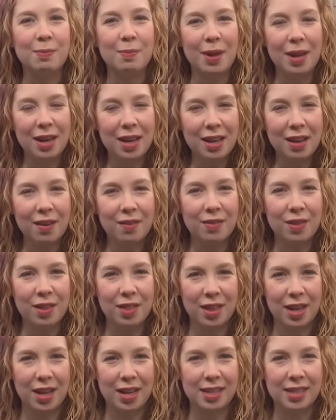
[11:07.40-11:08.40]
many of the
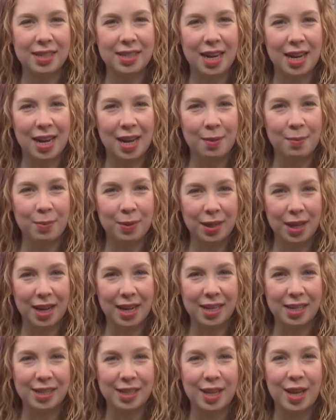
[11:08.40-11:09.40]
things taking
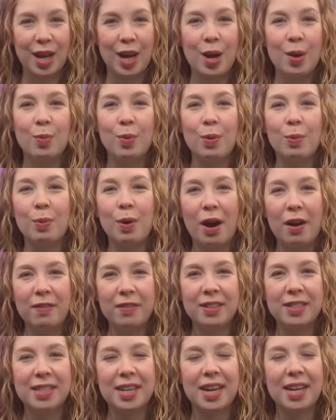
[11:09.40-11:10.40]
place were
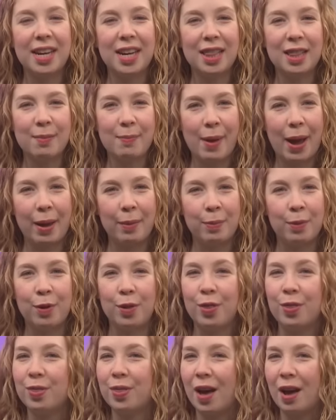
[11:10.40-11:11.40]
prophesied in the
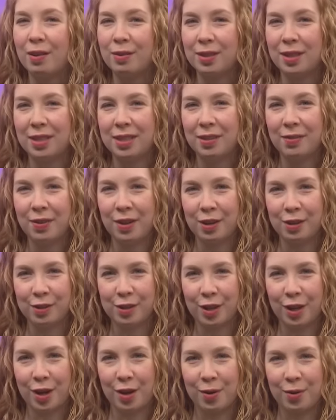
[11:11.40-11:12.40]
Bible thousands of years
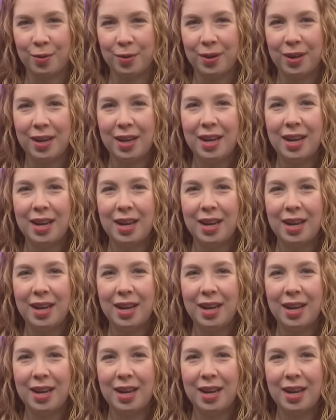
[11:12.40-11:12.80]
ago.